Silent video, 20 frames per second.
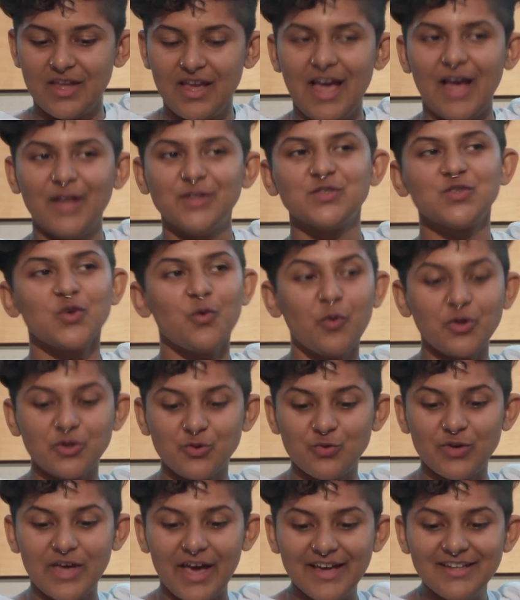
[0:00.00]
And so what
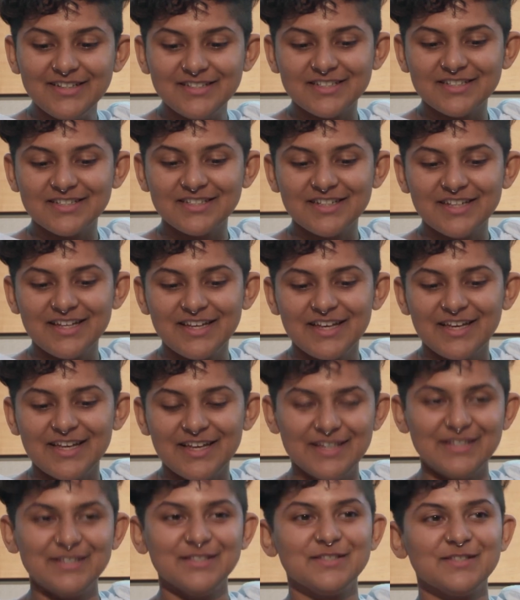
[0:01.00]
you get
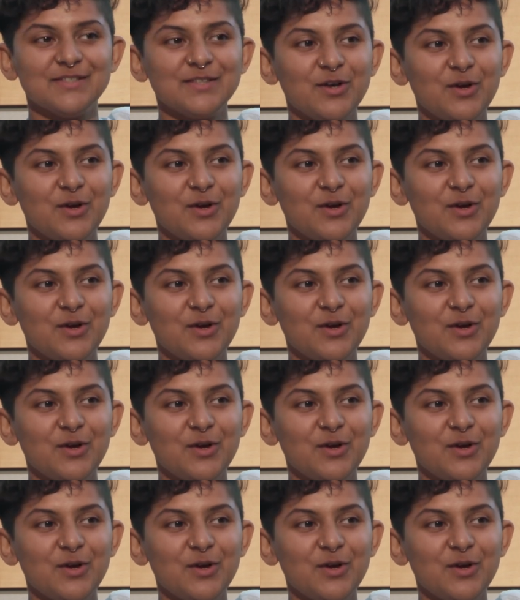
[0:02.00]
is,